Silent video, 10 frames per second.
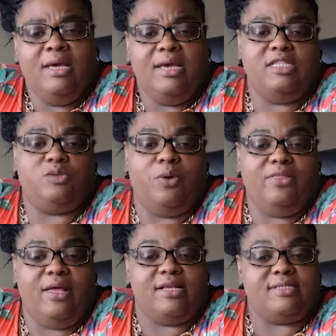He's one
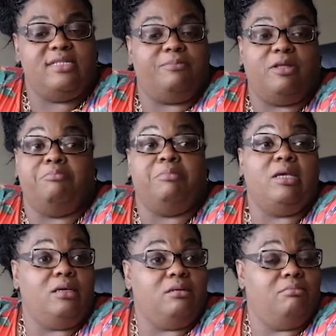that accepted
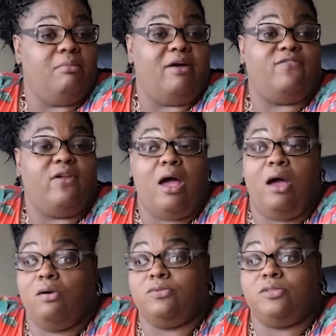me, my
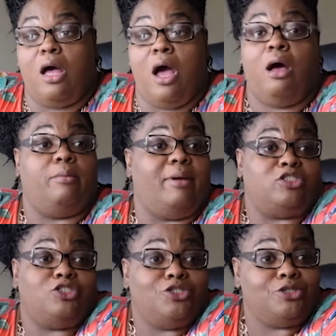flaws, all of my
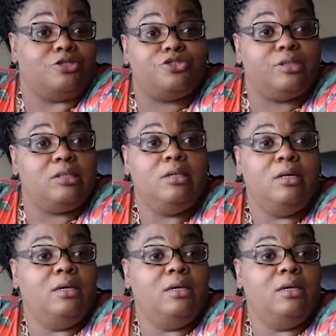children.